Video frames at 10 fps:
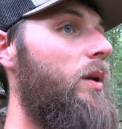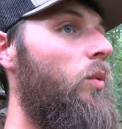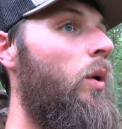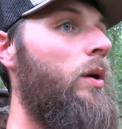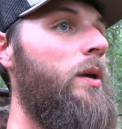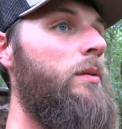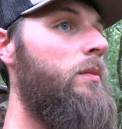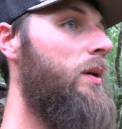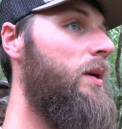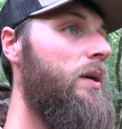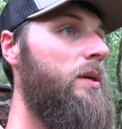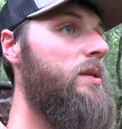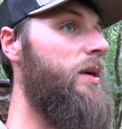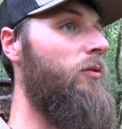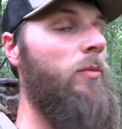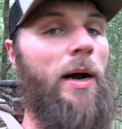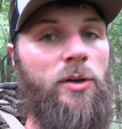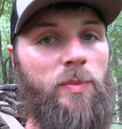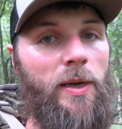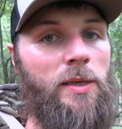Walking several
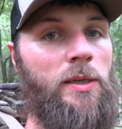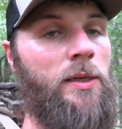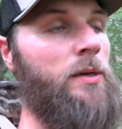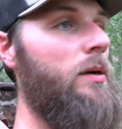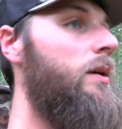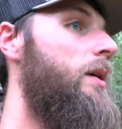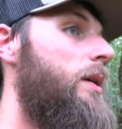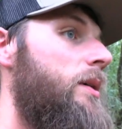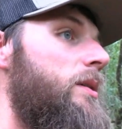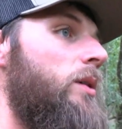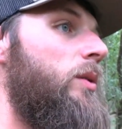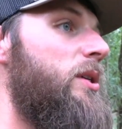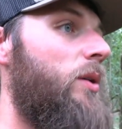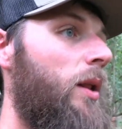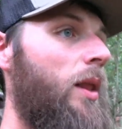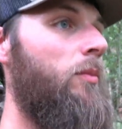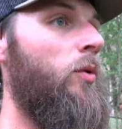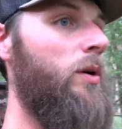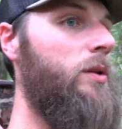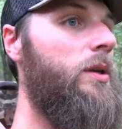miles back in here, so we still got a lot
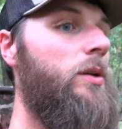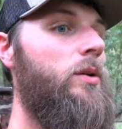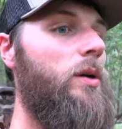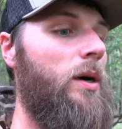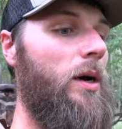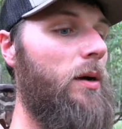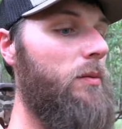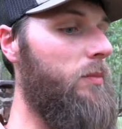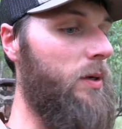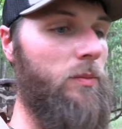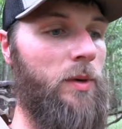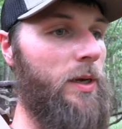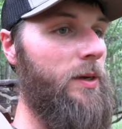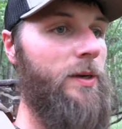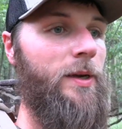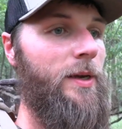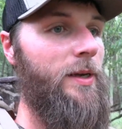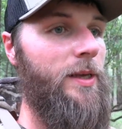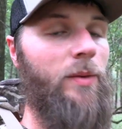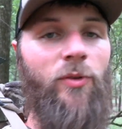more to do, but I'm gonna
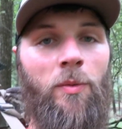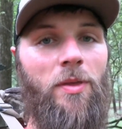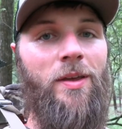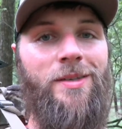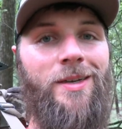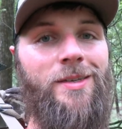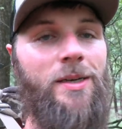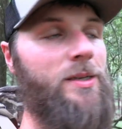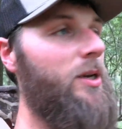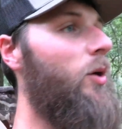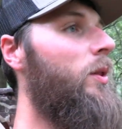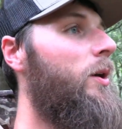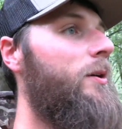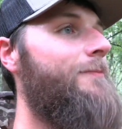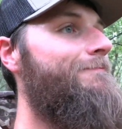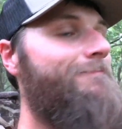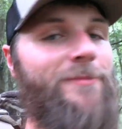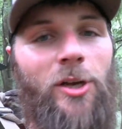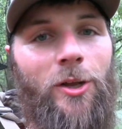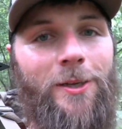keep filming the things that I see as I go along.
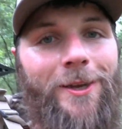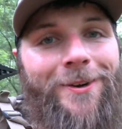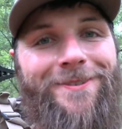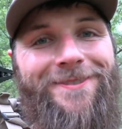That's all I can do.